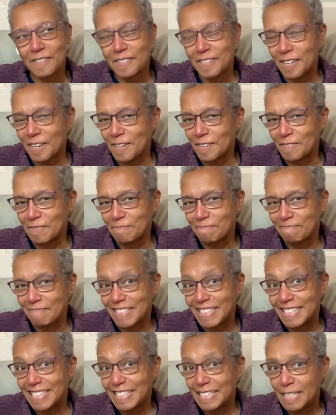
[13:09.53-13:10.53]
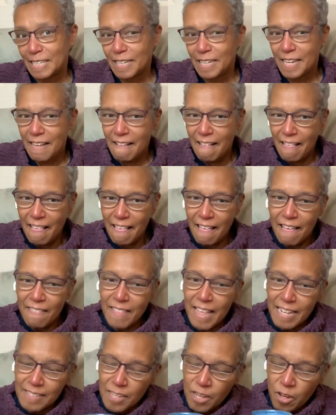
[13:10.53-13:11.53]
so
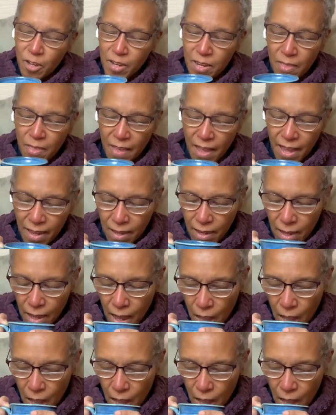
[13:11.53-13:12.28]
that's a good thing.